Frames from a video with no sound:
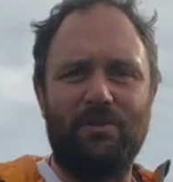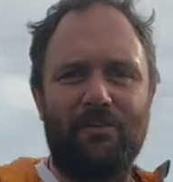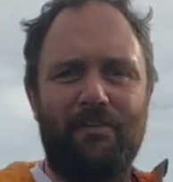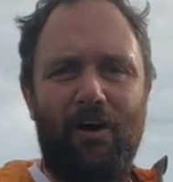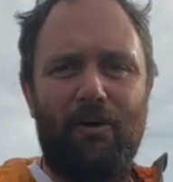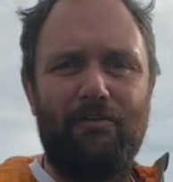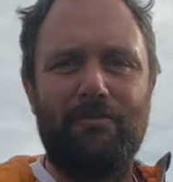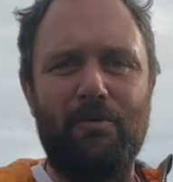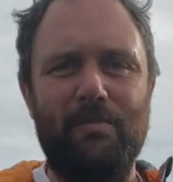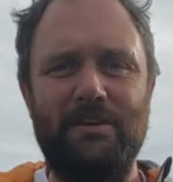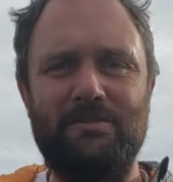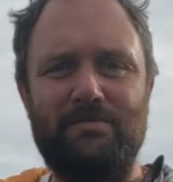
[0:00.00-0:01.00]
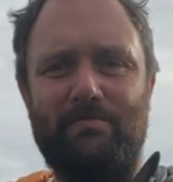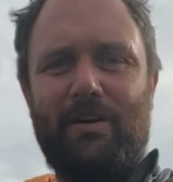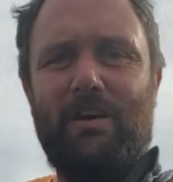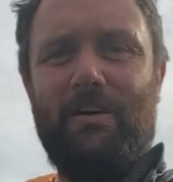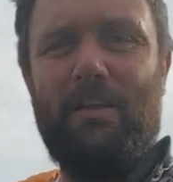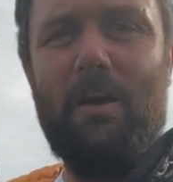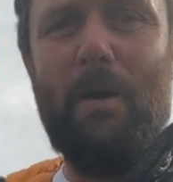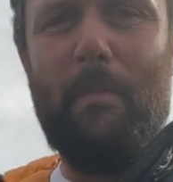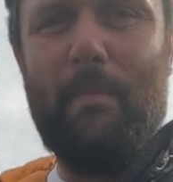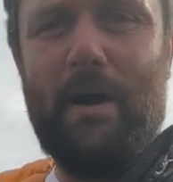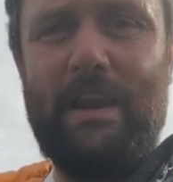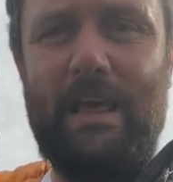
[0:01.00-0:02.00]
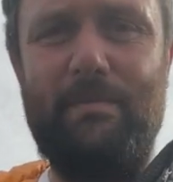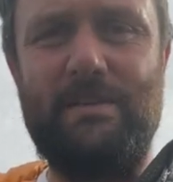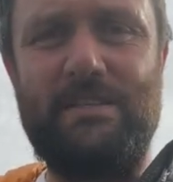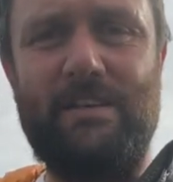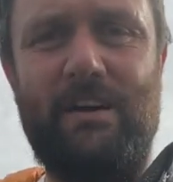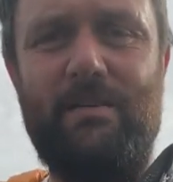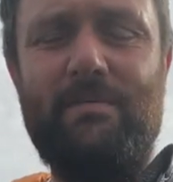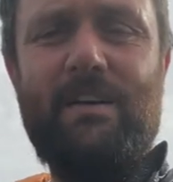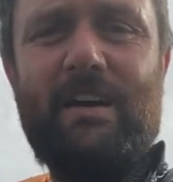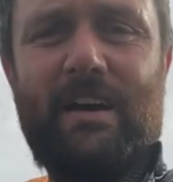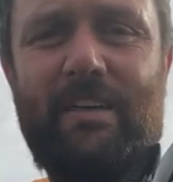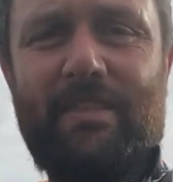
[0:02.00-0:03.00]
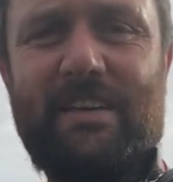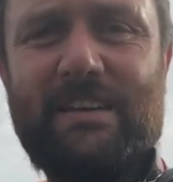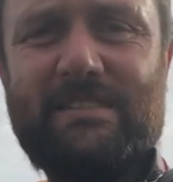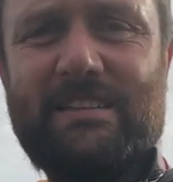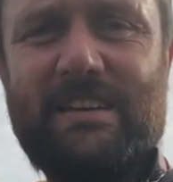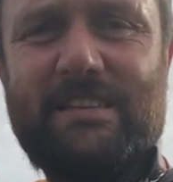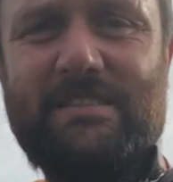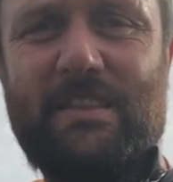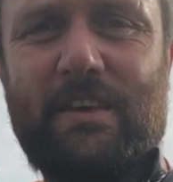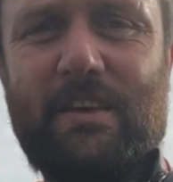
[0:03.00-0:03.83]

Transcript: of Off the Beaten Pot. My name is Tom and this is the